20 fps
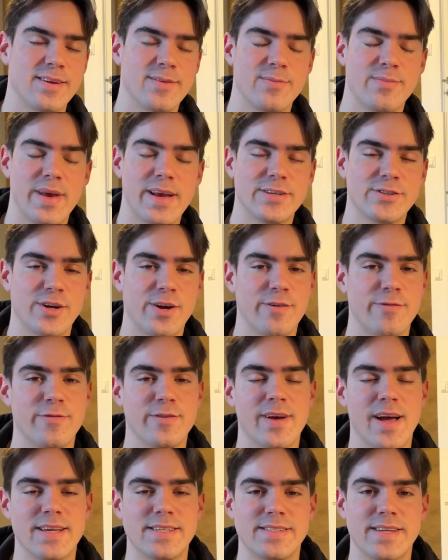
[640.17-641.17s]
Make sure if
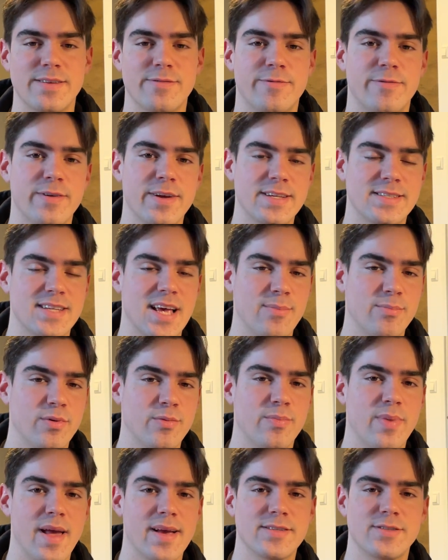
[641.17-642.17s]
you guys need free sample
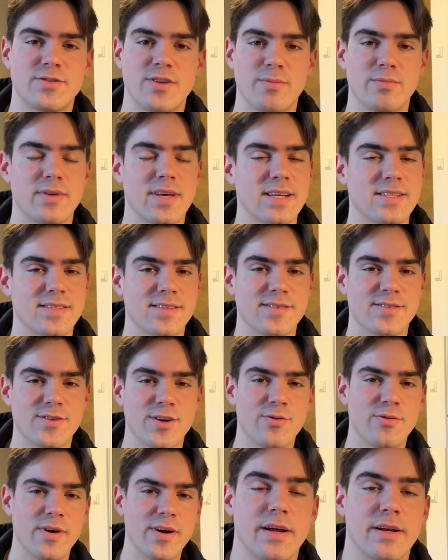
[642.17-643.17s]
packs, drum kits, and
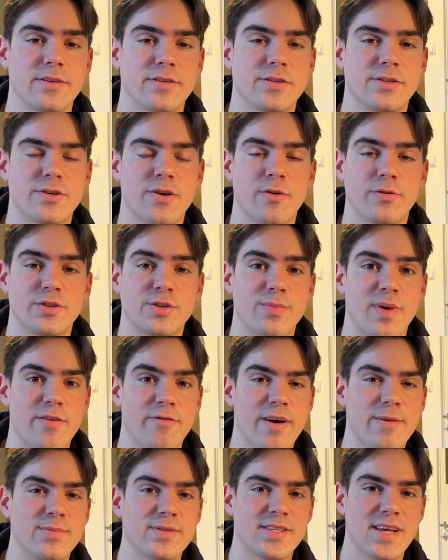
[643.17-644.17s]
so on, just go to my
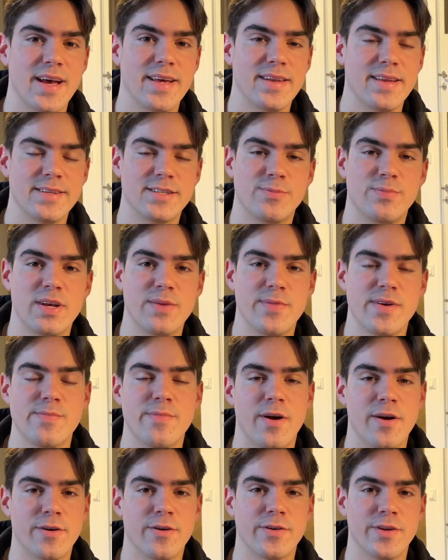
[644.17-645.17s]
website. It's
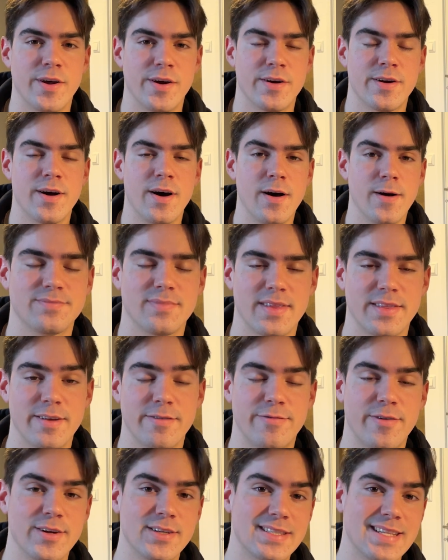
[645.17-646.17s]
BBMarko.com. The
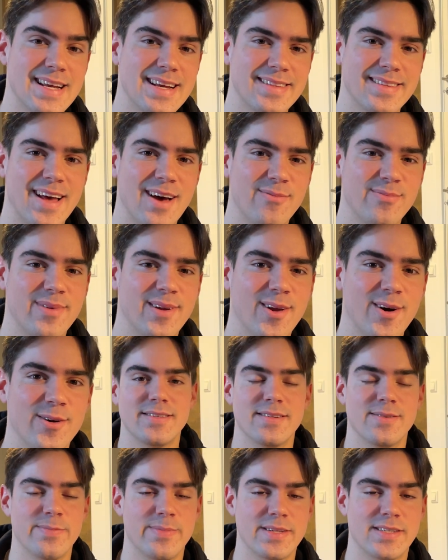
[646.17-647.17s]
first link down
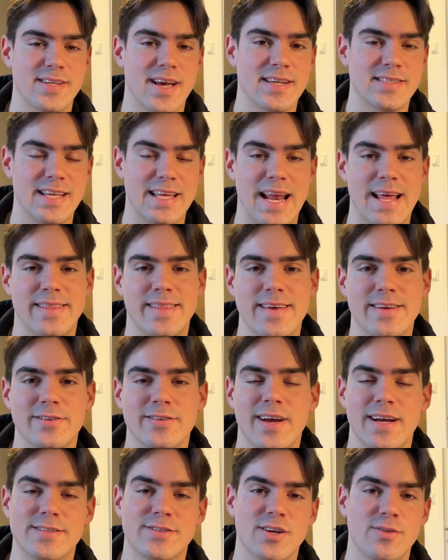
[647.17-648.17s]
below. Besides that, I thank you
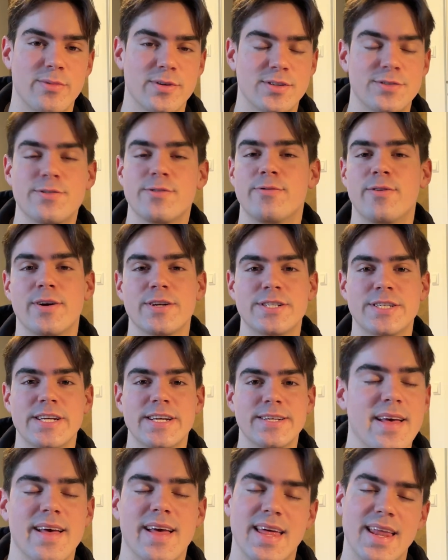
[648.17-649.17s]
guys so much for
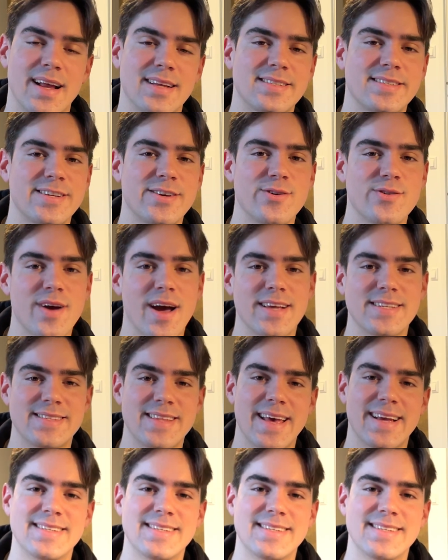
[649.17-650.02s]
watching, and I'll see you guys next